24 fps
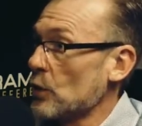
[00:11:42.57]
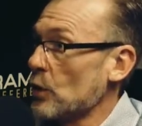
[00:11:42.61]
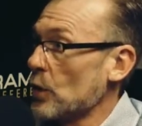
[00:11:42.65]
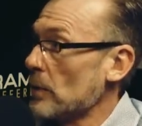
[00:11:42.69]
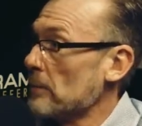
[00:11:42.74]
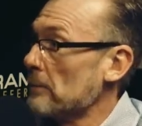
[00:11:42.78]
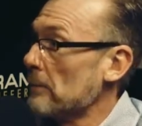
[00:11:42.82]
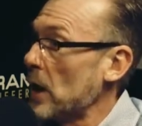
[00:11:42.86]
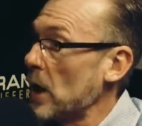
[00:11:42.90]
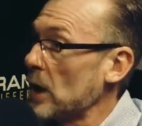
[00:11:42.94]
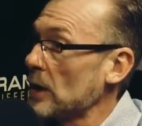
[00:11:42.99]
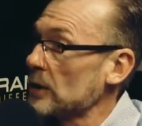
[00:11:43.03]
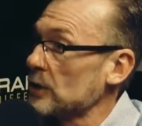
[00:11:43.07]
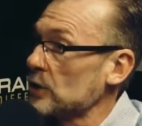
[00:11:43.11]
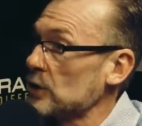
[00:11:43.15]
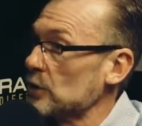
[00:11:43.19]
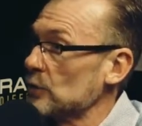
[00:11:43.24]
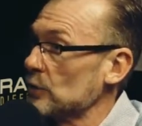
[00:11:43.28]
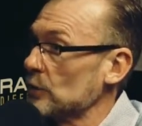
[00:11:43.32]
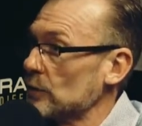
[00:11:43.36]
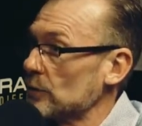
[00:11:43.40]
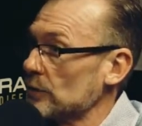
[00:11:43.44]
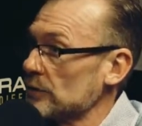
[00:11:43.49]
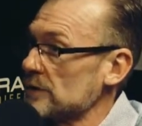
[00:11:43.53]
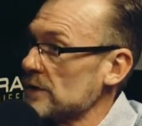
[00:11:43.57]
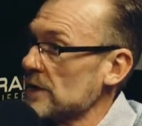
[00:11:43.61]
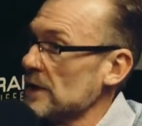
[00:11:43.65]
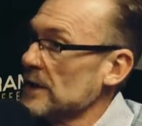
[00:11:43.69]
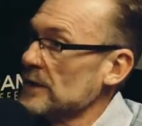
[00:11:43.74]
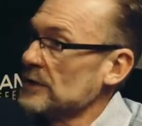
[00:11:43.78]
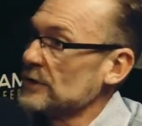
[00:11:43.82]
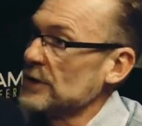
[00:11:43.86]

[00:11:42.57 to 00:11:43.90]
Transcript: or molecules